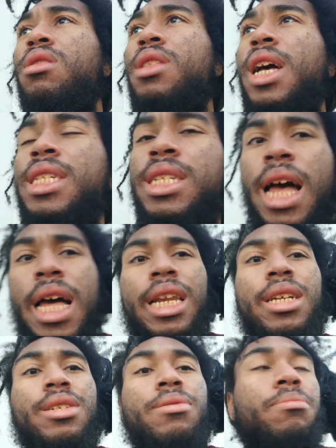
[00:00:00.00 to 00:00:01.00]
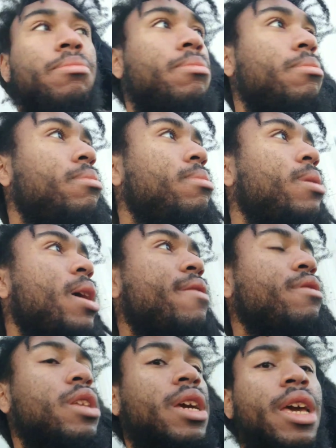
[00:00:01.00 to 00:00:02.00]
That's nihilism. Now
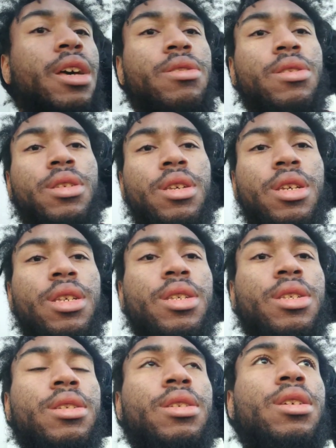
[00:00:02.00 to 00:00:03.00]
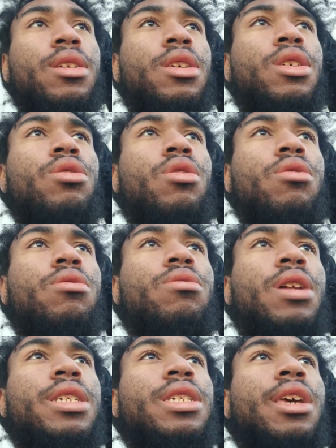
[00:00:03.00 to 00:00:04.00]
everything else is, you know,
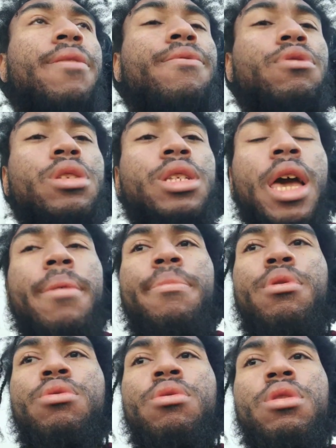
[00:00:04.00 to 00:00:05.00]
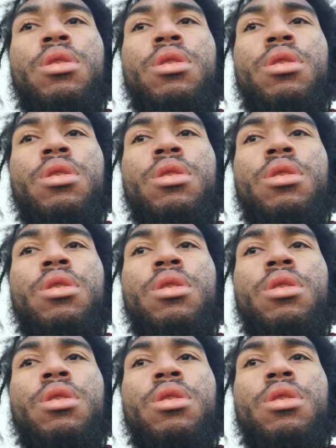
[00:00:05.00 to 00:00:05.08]
let's say for example,